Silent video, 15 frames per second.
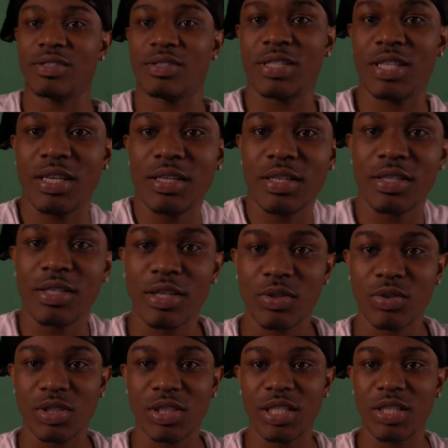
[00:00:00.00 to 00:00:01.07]
you see, you
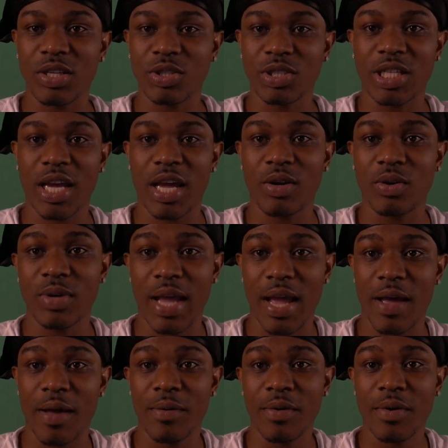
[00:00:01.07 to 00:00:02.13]
don't see no shadow
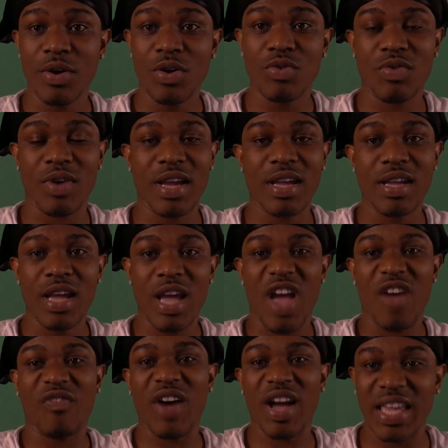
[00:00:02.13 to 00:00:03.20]
now, right?
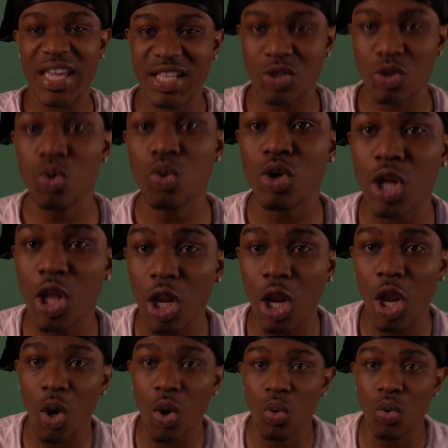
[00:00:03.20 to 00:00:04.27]
If I get too
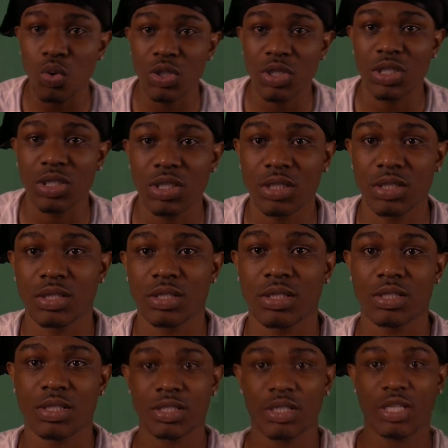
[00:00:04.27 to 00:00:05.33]
close
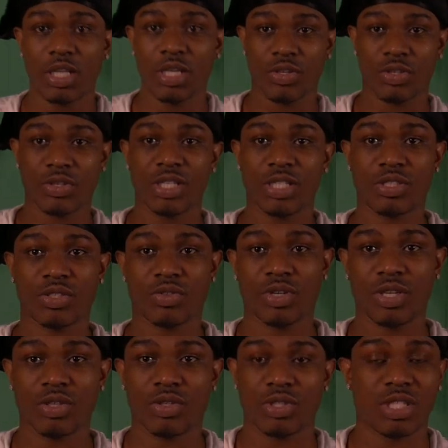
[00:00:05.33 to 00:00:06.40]
to the green
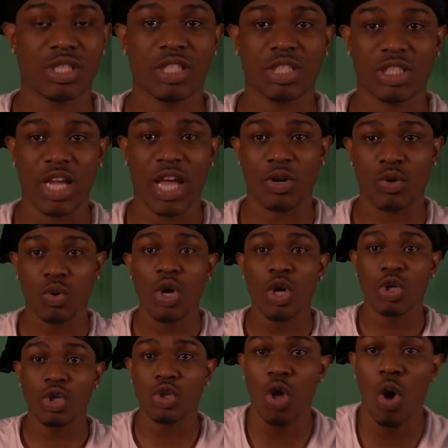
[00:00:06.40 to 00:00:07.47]
screen, you'll see a shadow.
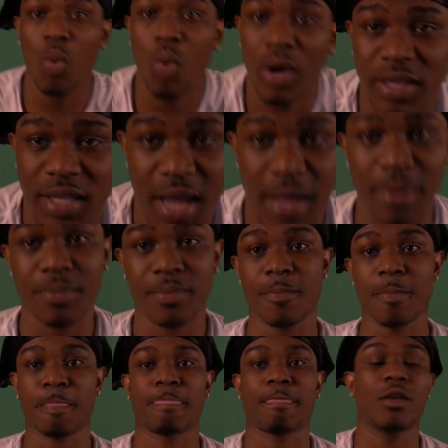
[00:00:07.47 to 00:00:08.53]
You don't want that.
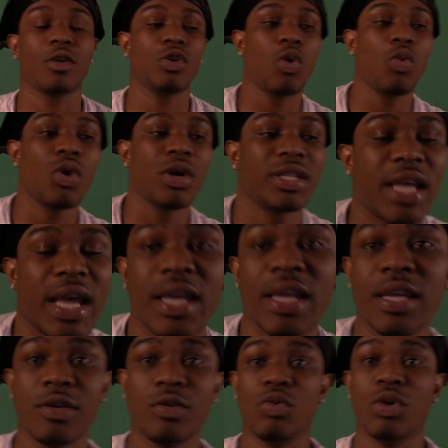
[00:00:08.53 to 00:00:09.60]
You don't want that.
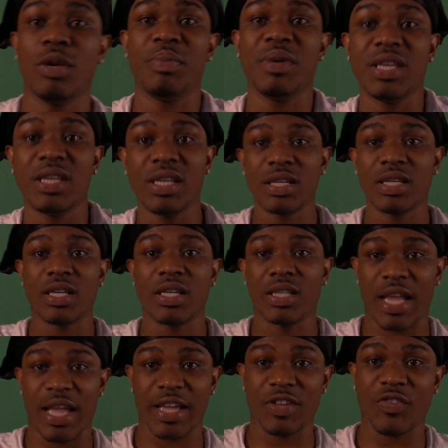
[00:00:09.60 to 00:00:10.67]
You want to be
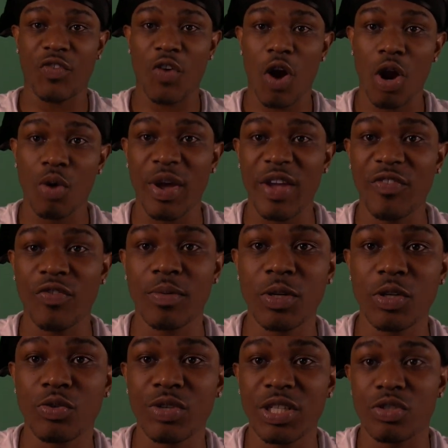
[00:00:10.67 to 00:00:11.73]
like as far away from the
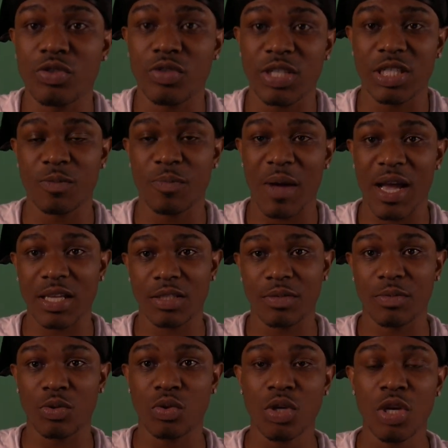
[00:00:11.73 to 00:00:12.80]
green screen as
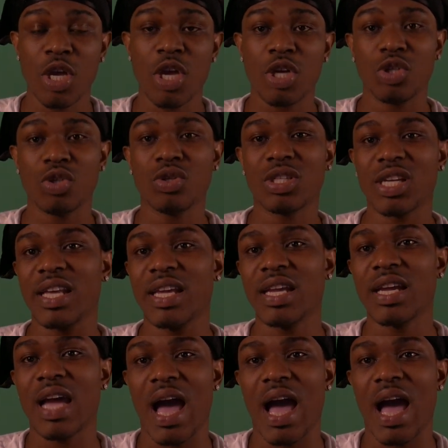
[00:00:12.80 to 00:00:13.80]
possible. Usually,